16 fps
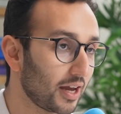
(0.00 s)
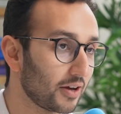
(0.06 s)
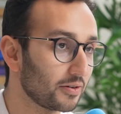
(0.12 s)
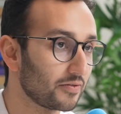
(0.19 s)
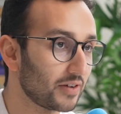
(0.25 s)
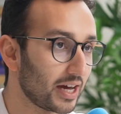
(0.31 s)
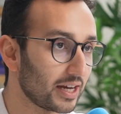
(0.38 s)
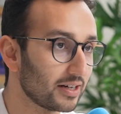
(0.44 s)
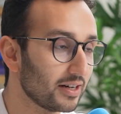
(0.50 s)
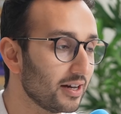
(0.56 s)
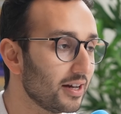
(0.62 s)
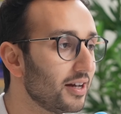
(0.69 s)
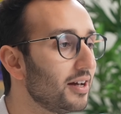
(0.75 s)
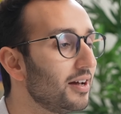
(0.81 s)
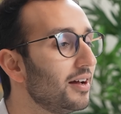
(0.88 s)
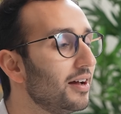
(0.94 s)
K on a van.
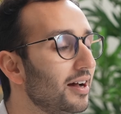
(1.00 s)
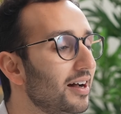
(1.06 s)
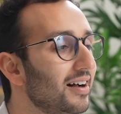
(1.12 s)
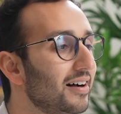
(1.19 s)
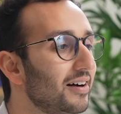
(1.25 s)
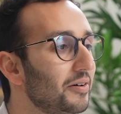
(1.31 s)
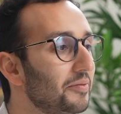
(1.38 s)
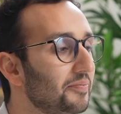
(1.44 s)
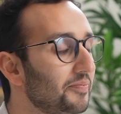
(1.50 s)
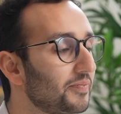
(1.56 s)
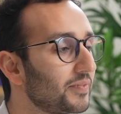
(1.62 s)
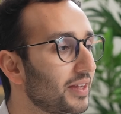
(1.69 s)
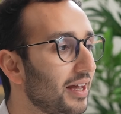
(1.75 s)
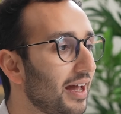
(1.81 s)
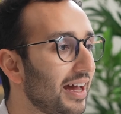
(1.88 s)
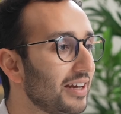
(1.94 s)
Um,
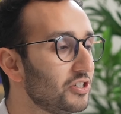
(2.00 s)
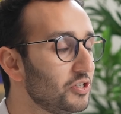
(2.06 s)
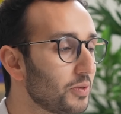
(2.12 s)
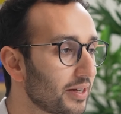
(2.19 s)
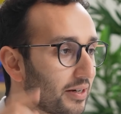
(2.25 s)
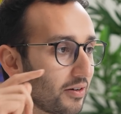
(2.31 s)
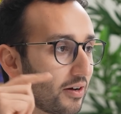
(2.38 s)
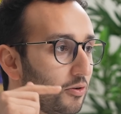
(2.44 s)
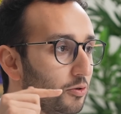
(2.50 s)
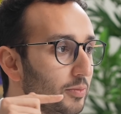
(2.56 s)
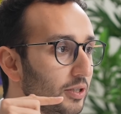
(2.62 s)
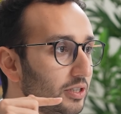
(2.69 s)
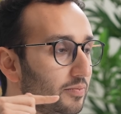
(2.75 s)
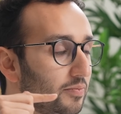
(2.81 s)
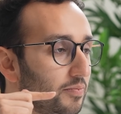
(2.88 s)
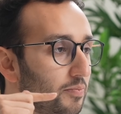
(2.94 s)
and you can
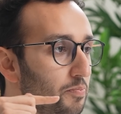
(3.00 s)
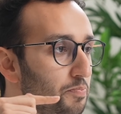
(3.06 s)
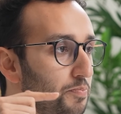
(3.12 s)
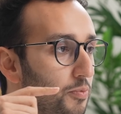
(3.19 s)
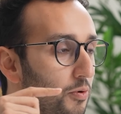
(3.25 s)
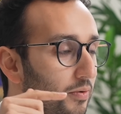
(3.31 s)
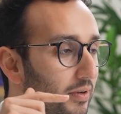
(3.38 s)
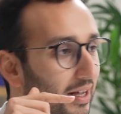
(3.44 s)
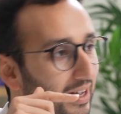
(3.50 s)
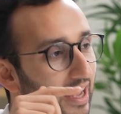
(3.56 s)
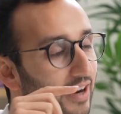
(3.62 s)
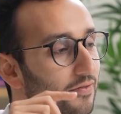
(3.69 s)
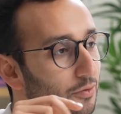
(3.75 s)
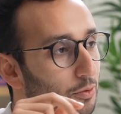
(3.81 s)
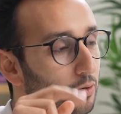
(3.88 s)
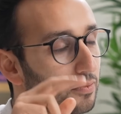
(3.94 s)
almost kind
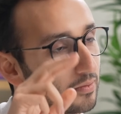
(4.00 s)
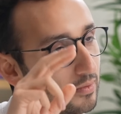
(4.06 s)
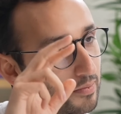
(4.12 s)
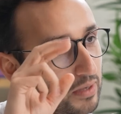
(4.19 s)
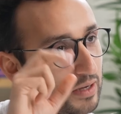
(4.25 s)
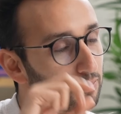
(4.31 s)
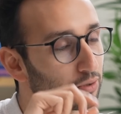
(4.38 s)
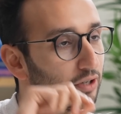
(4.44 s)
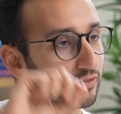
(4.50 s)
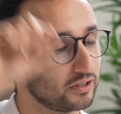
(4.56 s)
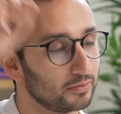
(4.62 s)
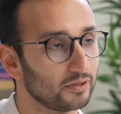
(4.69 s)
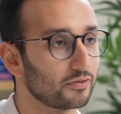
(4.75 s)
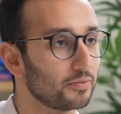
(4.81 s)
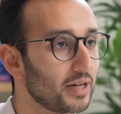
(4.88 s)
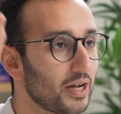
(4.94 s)
of, quote, be
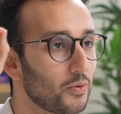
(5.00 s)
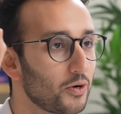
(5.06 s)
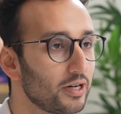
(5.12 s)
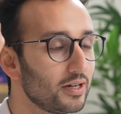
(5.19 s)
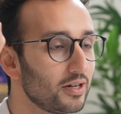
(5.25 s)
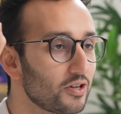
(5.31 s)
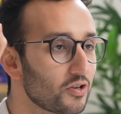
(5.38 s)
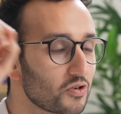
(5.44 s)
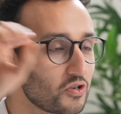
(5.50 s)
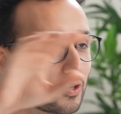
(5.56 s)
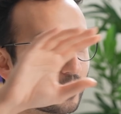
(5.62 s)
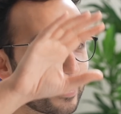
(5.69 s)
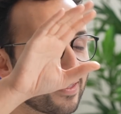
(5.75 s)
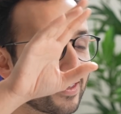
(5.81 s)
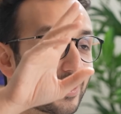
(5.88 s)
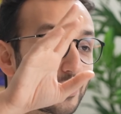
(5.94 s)
profitable from day one. You're not
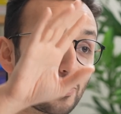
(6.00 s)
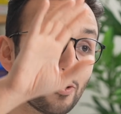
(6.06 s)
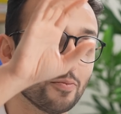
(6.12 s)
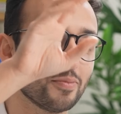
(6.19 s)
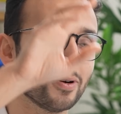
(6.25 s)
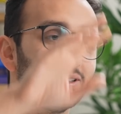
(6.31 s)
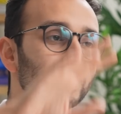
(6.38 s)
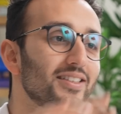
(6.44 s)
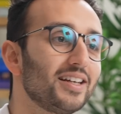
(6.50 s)
in that, quote, burn